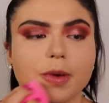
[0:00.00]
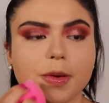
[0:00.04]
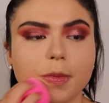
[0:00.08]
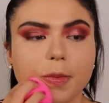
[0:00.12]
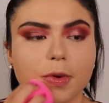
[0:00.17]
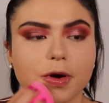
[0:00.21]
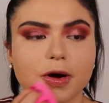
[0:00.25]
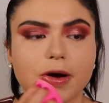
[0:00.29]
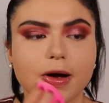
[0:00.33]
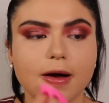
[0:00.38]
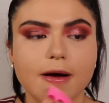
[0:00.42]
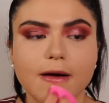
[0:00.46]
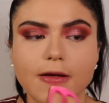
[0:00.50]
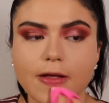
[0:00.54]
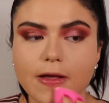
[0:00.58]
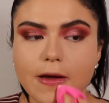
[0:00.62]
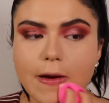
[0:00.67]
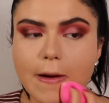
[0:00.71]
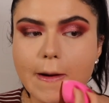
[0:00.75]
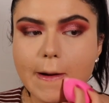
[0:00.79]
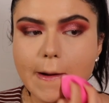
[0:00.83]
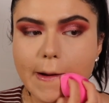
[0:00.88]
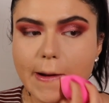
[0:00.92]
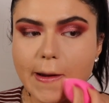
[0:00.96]
bit more
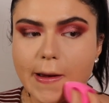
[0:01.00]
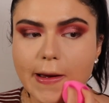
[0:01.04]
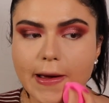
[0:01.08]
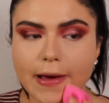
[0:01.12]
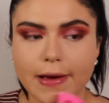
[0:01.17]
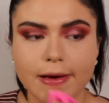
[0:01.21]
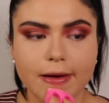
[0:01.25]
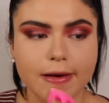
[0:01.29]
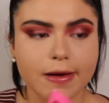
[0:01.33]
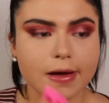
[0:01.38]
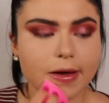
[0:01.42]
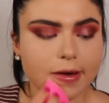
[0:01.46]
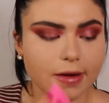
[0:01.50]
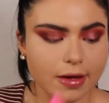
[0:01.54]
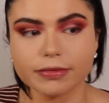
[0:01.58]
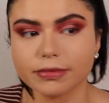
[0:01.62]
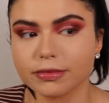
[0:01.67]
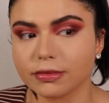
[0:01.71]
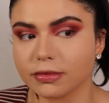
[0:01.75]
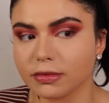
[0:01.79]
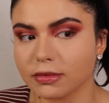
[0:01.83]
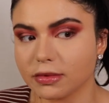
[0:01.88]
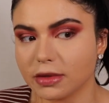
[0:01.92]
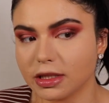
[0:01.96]
color.
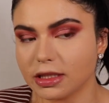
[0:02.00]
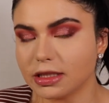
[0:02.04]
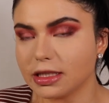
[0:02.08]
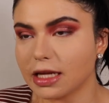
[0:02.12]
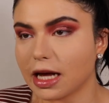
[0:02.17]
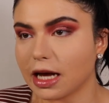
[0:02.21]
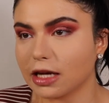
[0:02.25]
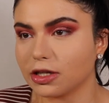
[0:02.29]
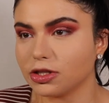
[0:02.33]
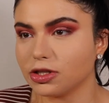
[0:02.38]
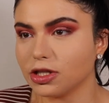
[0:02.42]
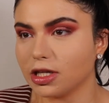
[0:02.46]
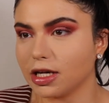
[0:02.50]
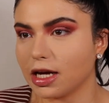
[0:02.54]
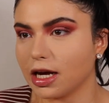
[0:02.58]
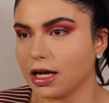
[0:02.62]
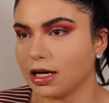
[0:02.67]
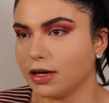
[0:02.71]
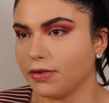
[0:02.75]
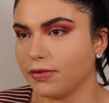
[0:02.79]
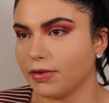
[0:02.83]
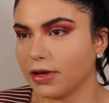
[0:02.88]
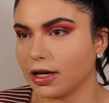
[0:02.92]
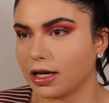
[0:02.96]
This is actually
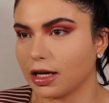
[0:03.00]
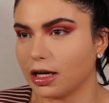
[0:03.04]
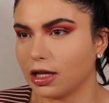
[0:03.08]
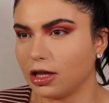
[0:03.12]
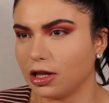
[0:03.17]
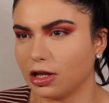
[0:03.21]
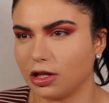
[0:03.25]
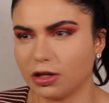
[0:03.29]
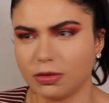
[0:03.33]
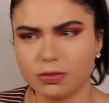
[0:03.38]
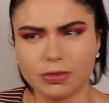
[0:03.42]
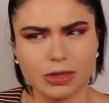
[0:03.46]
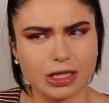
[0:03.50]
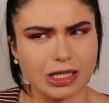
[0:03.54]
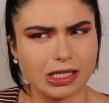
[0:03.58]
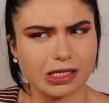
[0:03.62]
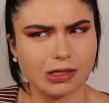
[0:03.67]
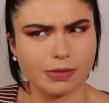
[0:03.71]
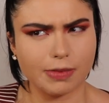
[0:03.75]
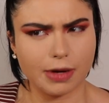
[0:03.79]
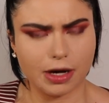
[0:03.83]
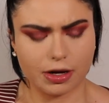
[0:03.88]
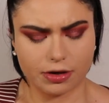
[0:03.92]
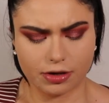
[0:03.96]
kind of like a
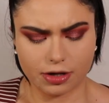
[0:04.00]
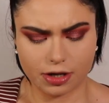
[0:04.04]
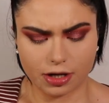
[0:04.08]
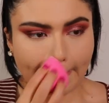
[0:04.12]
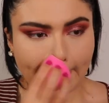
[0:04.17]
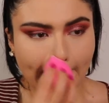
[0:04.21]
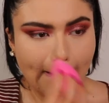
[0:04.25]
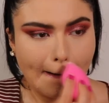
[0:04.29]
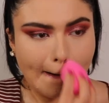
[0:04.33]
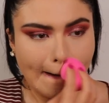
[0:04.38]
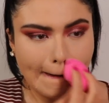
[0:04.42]
luminous powder.